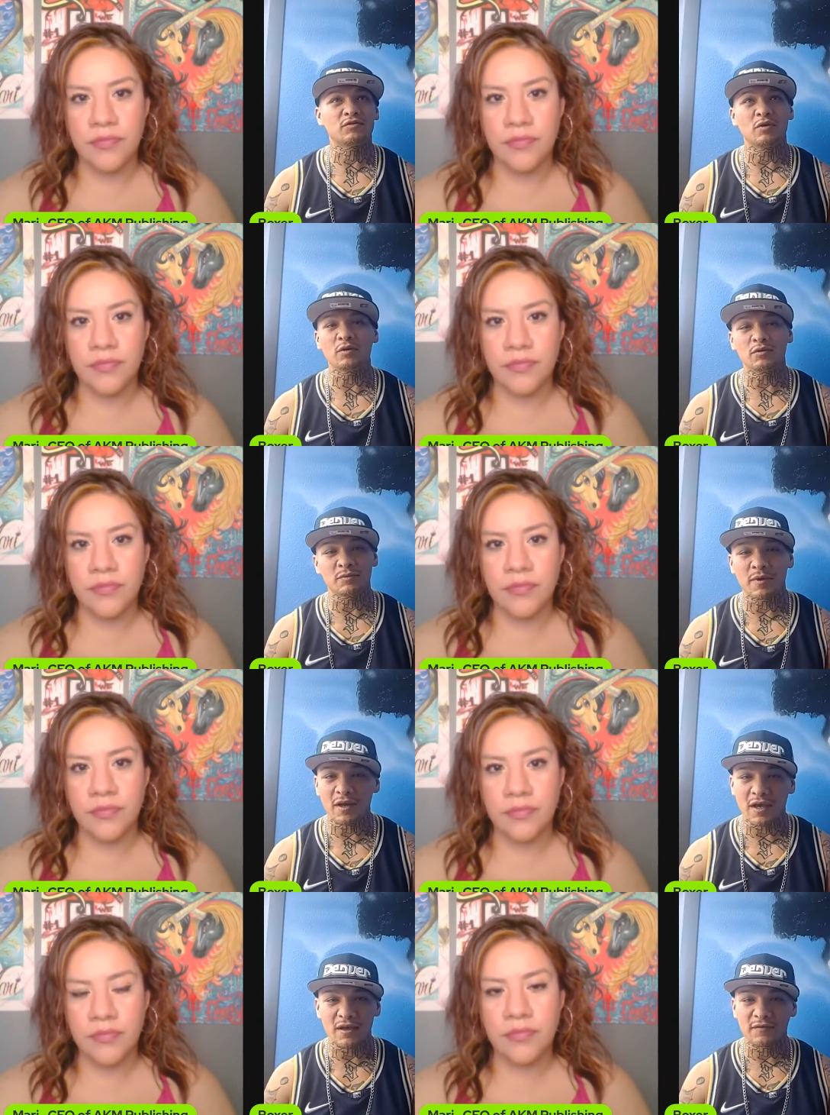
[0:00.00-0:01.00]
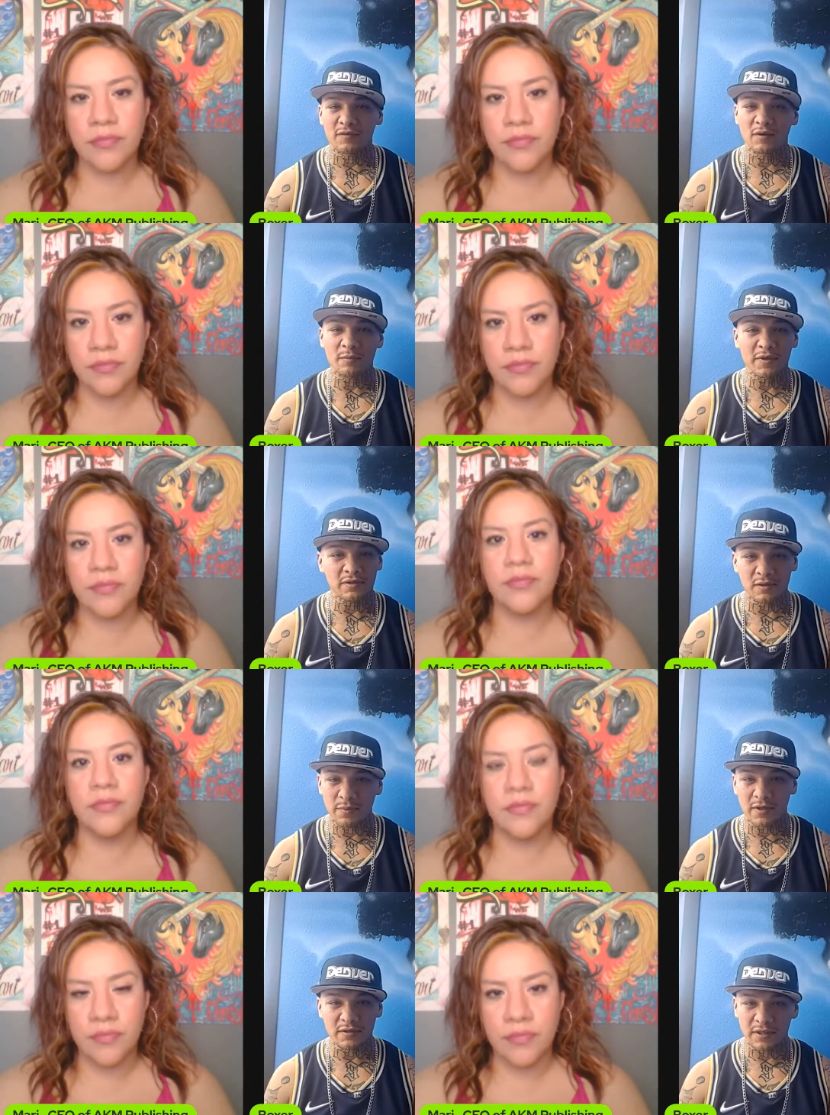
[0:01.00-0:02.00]
Speaker 1: struggles in my life. You know, I've been to
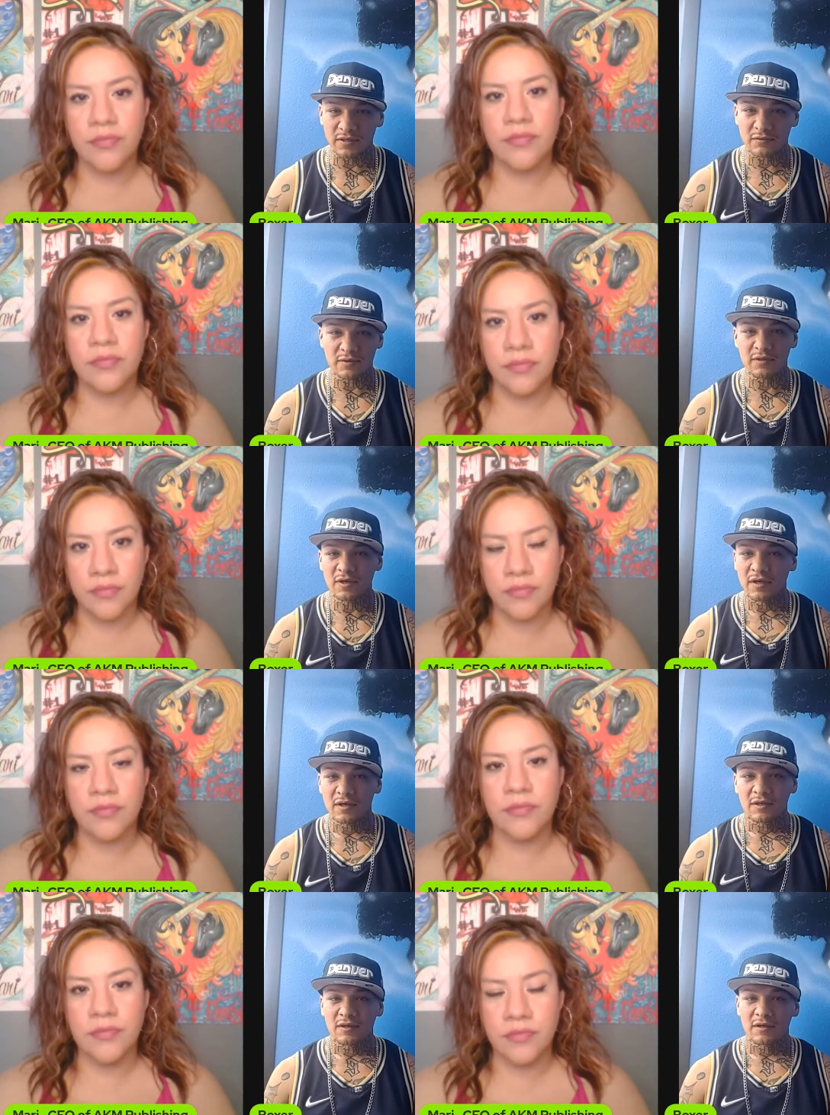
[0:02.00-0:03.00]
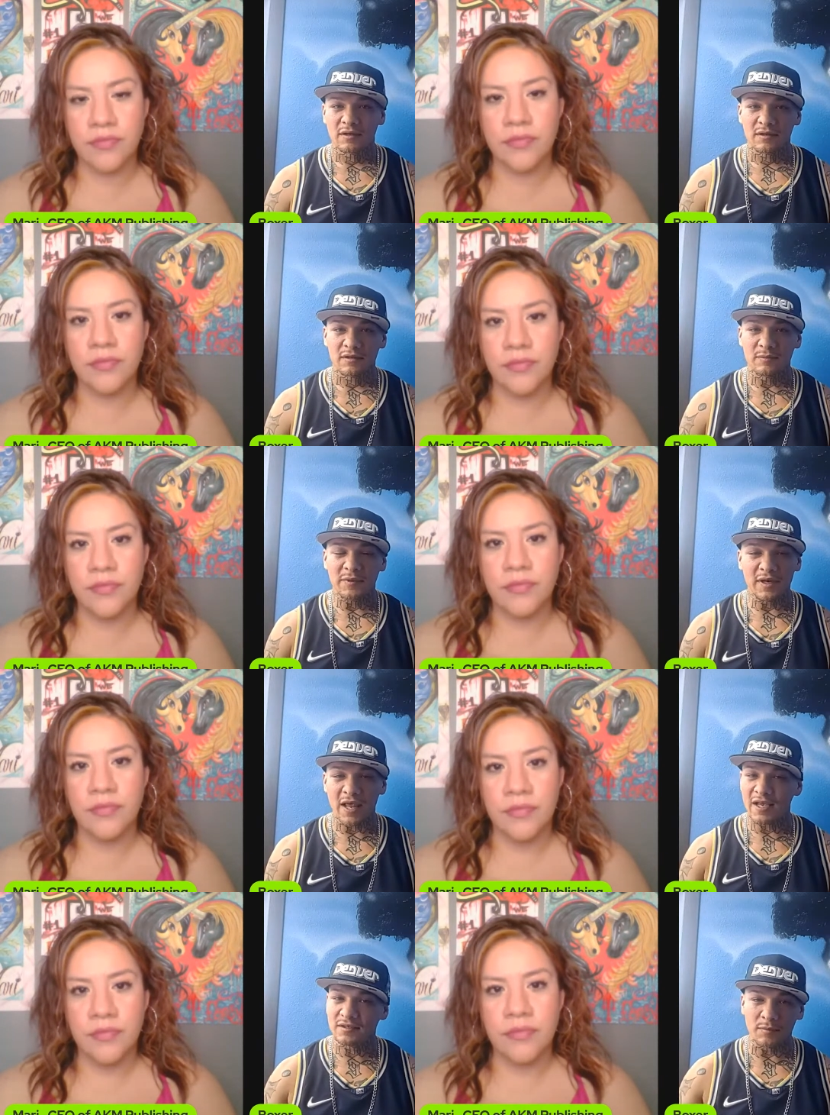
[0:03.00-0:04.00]
the penitentiary. Mm-hmm.
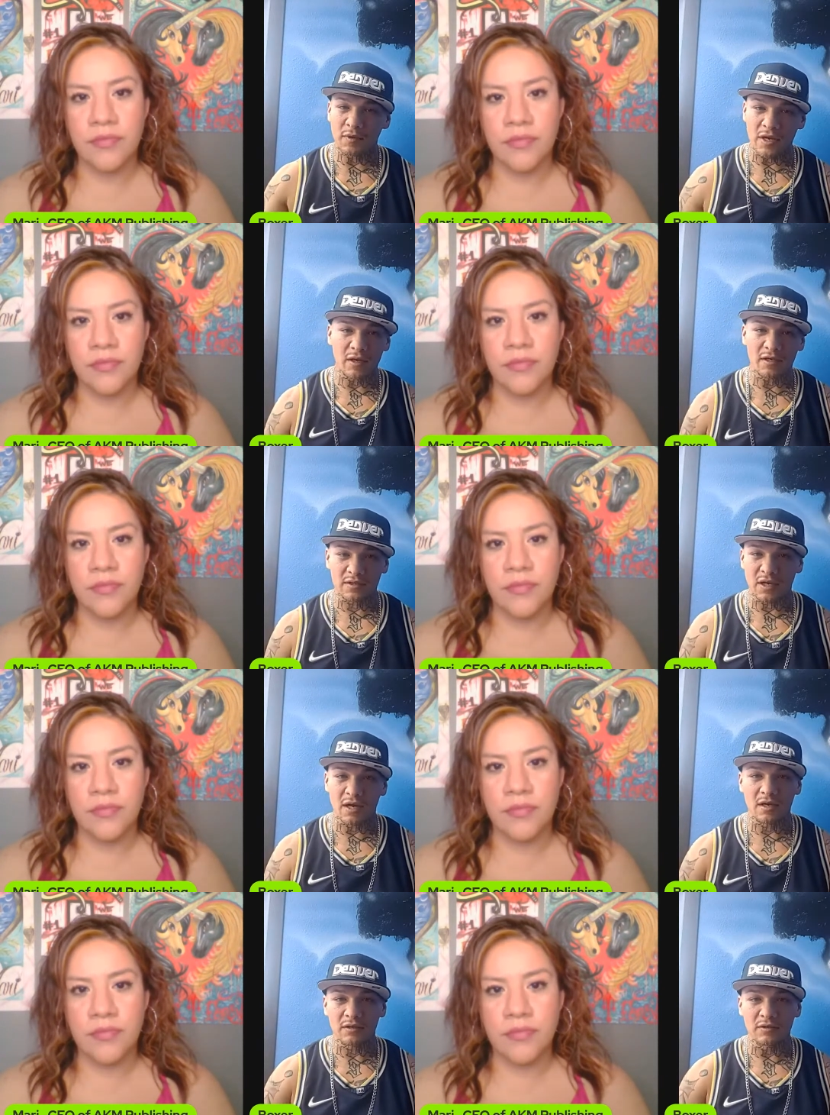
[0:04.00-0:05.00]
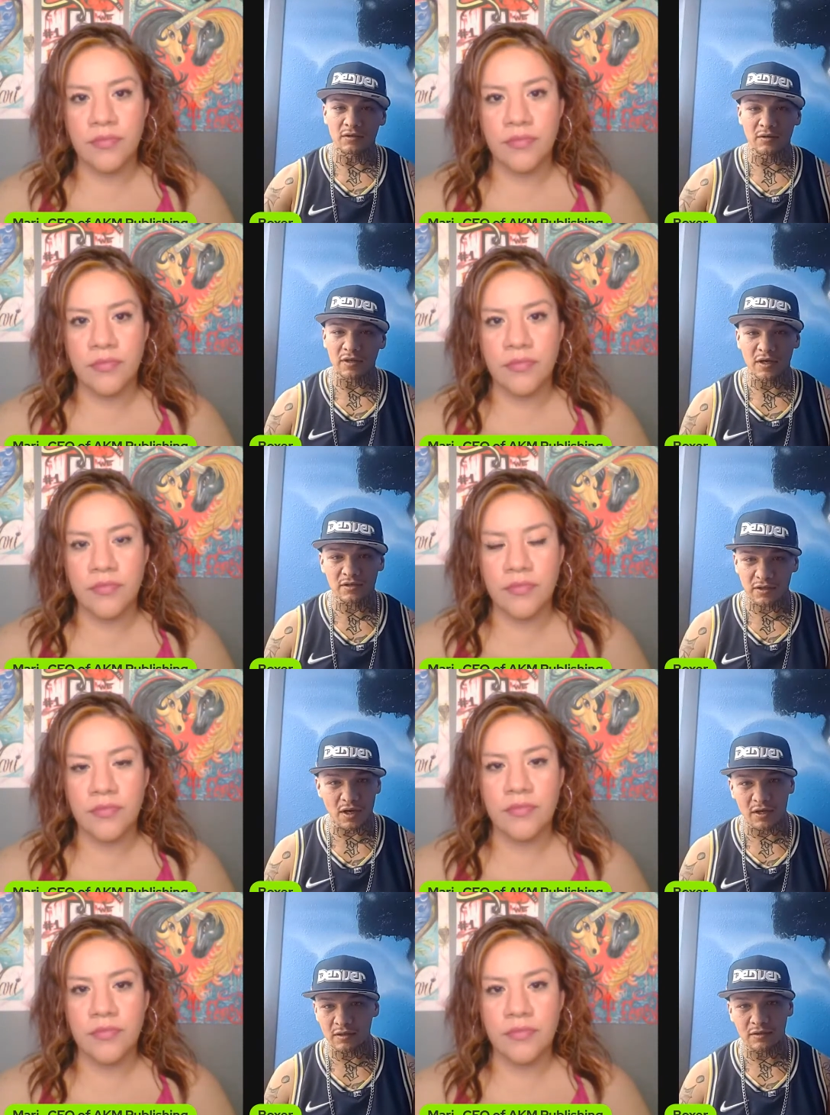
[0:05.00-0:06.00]
I got shot, you know, I got
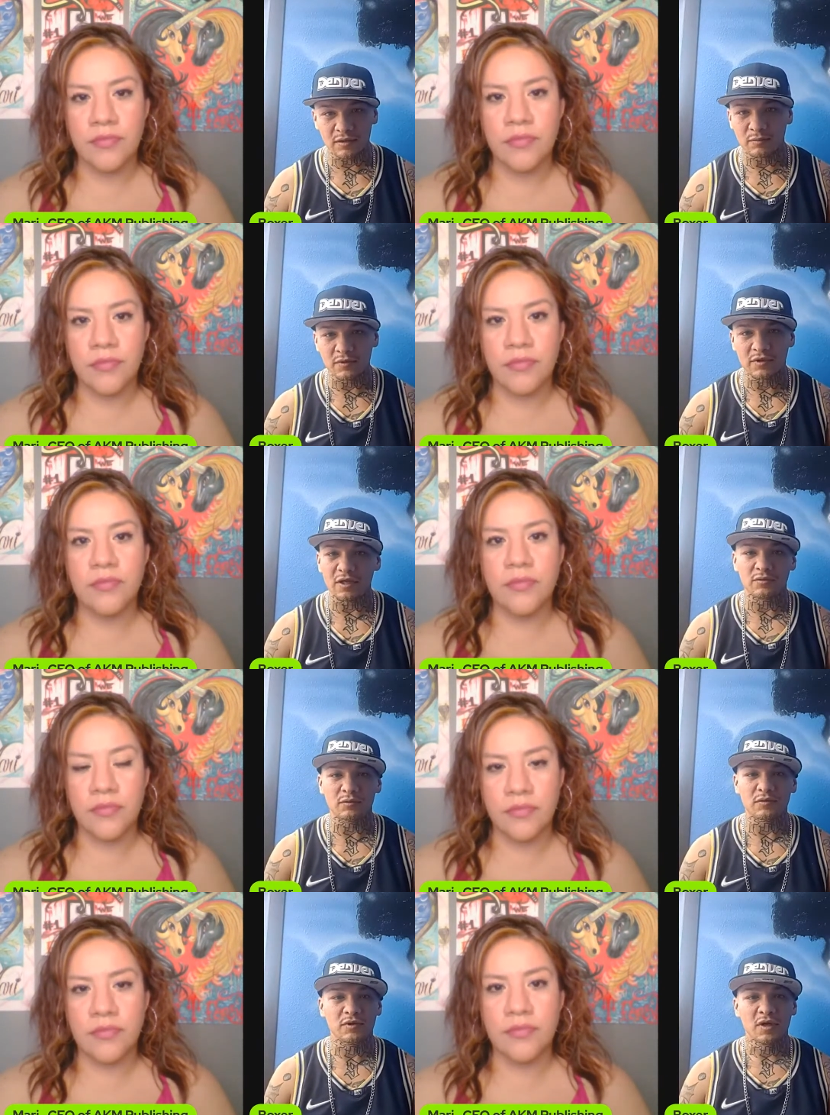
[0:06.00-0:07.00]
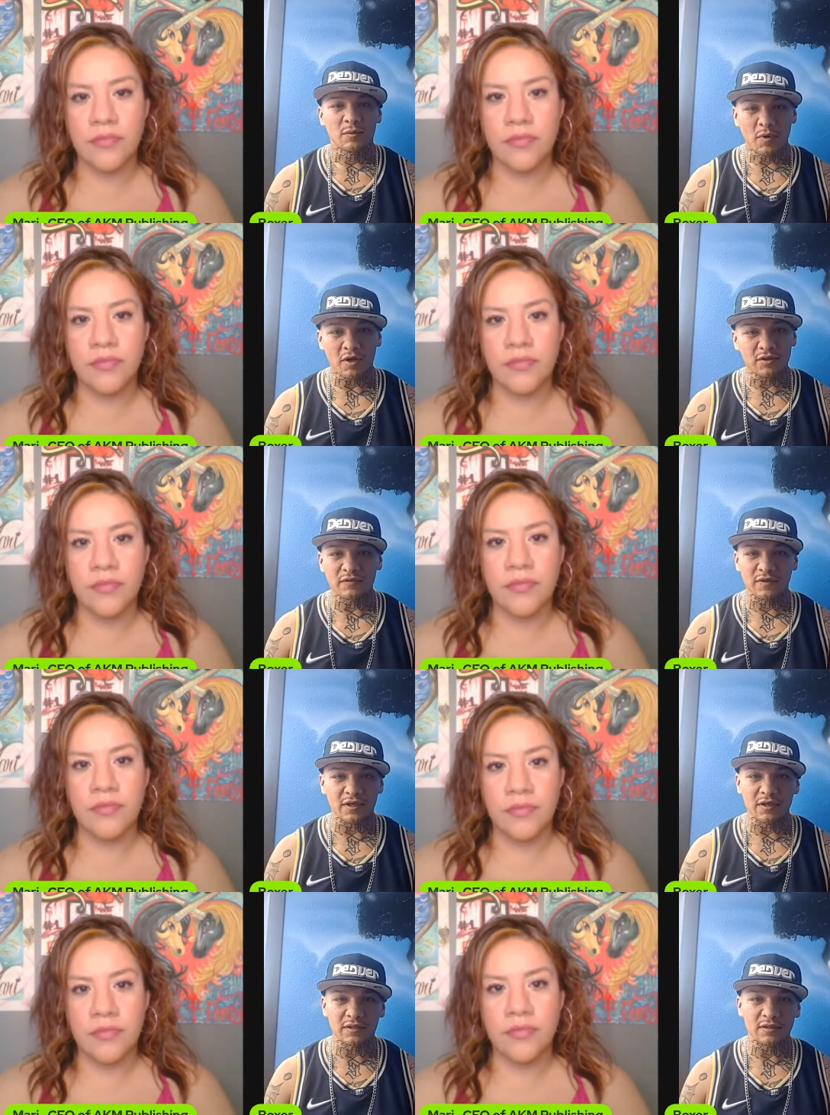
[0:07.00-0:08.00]
shot and was not doing positive things.